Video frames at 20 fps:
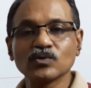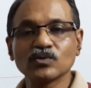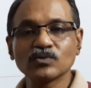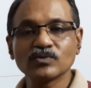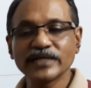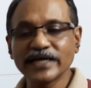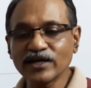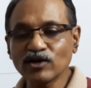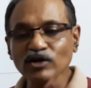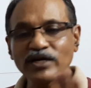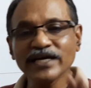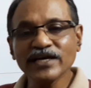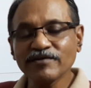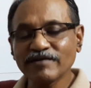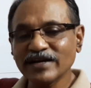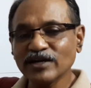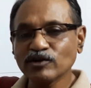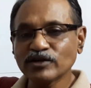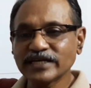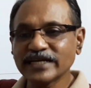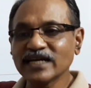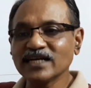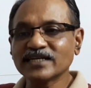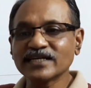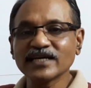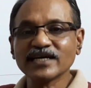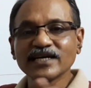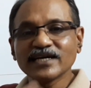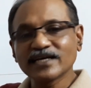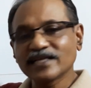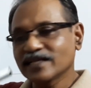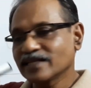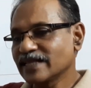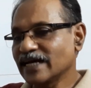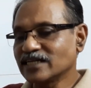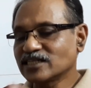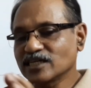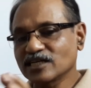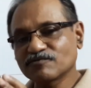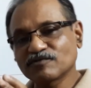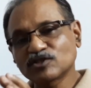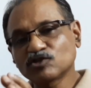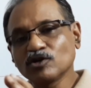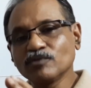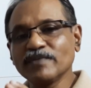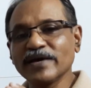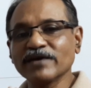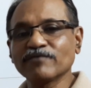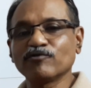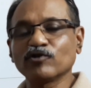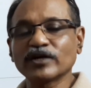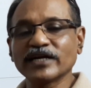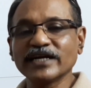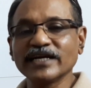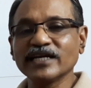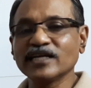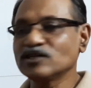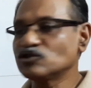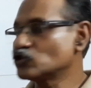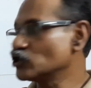Then only when you tilt, that surface will make 40 degrees